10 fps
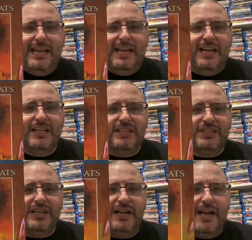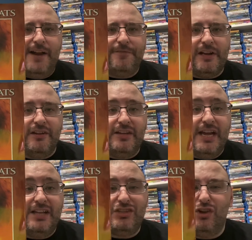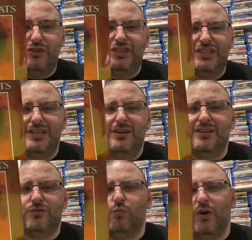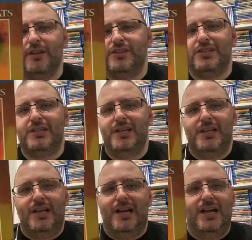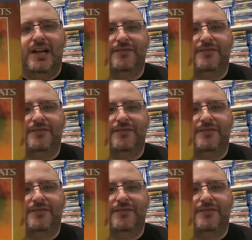It's African Cats. Only seen this once. I have to